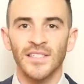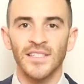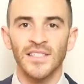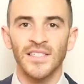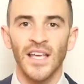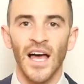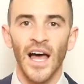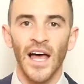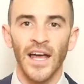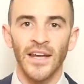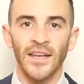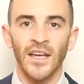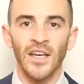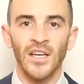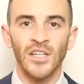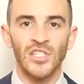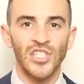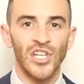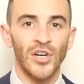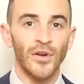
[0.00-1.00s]
aside,
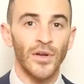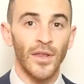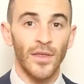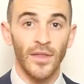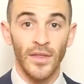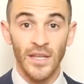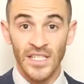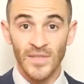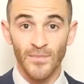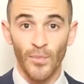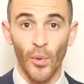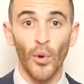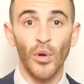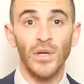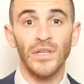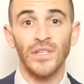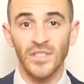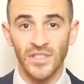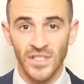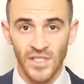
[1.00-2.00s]
sharing this
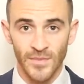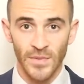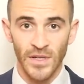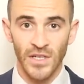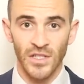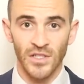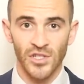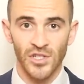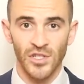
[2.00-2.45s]
poignant speech.